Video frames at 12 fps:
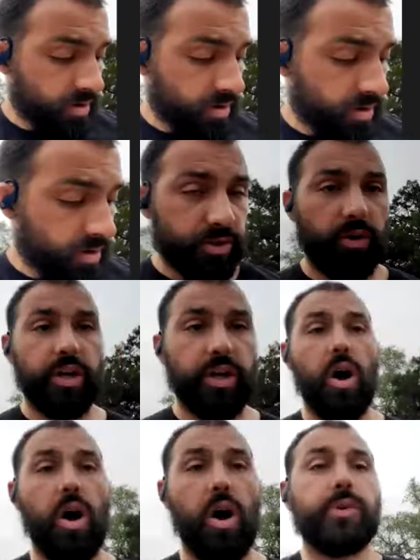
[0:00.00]
Start looking at
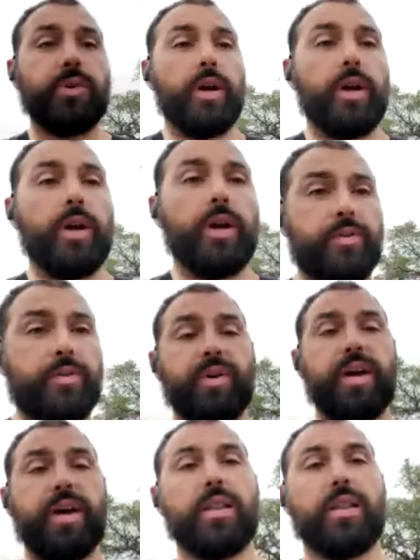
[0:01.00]
OfferUp. I've been
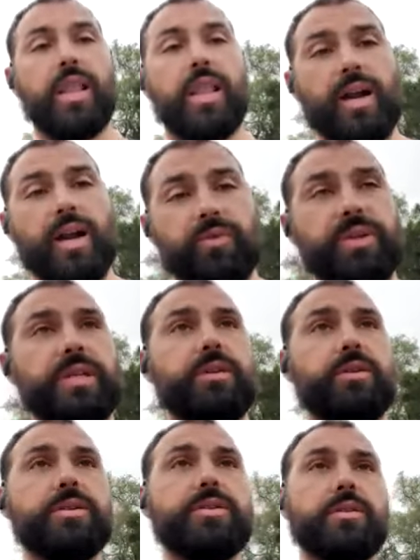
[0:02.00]
finding a lot of good
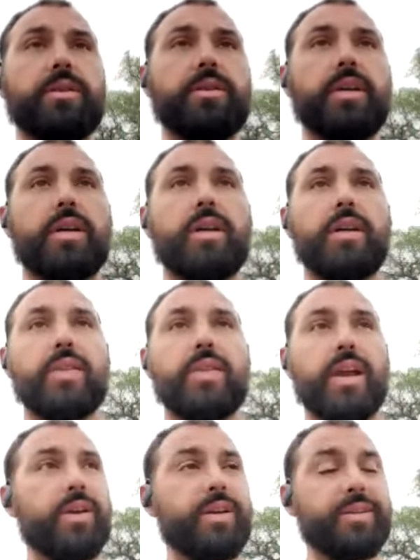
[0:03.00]
deals in the
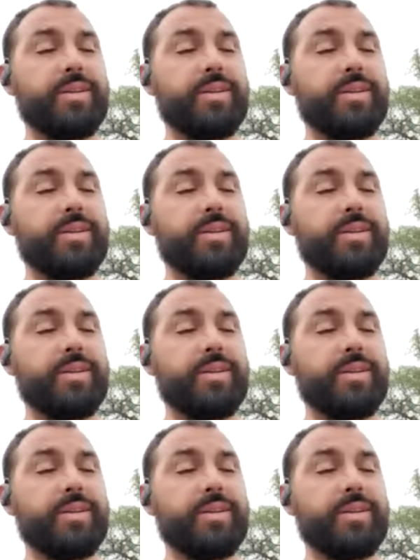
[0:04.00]
area.